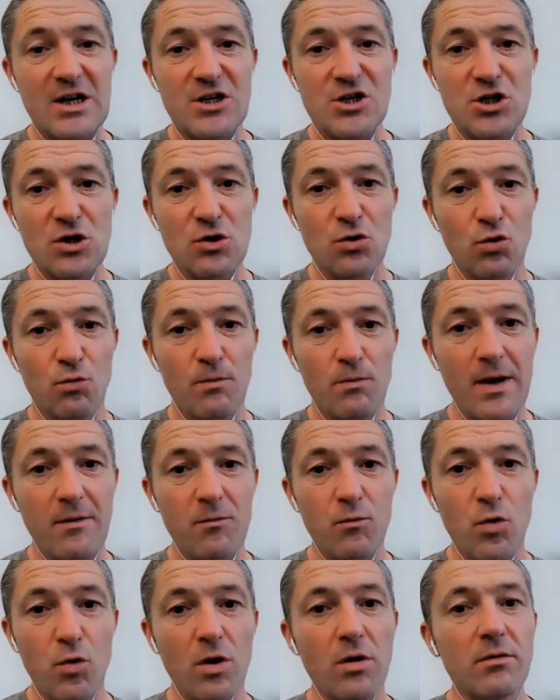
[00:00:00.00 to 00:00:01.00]
actually all
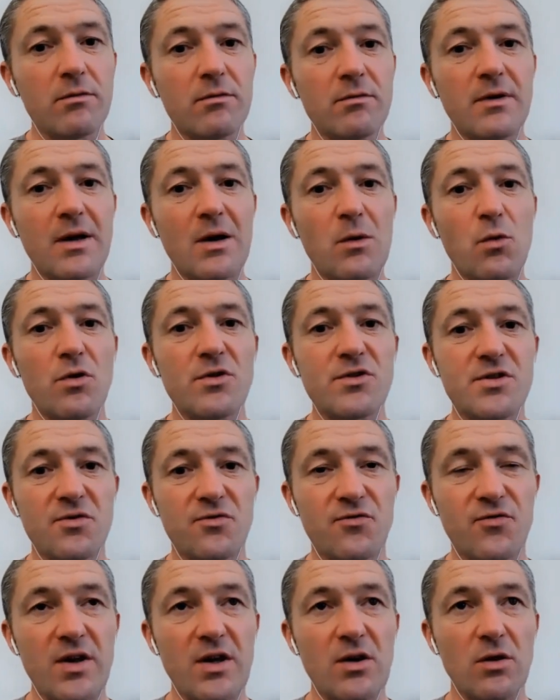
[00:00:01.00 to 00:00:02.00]
men want. They want to
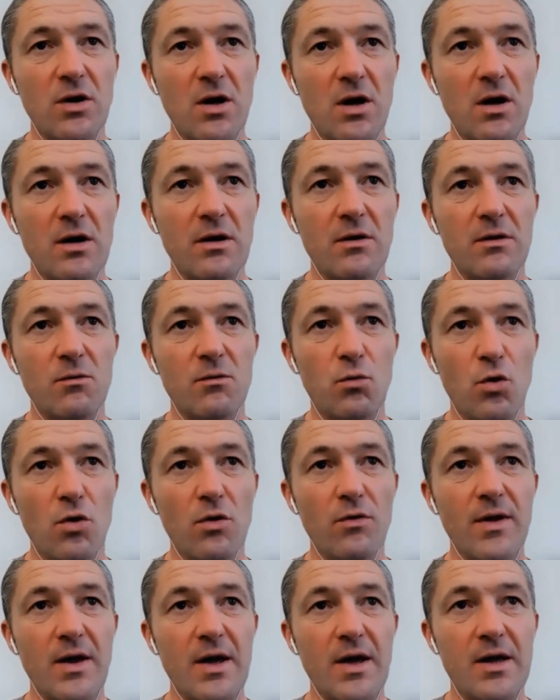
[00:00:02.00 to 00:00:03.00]
feel like
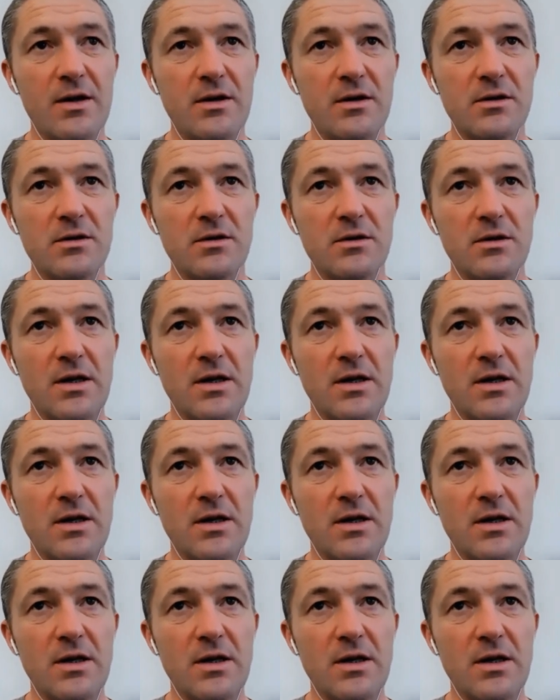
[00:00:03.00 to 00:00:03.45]
what they